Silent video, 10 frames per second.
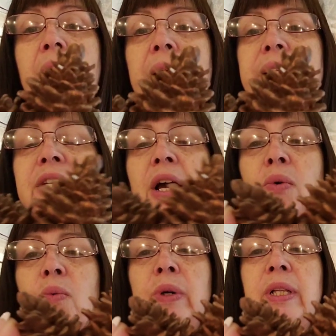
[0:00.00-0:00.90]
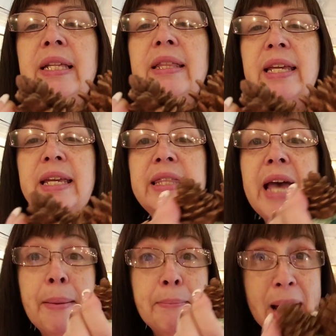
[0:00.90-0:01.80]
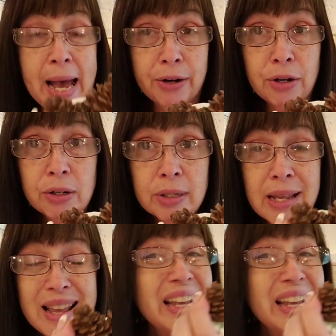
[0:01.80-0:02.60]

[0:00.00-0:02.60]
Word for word: I don't really think that matters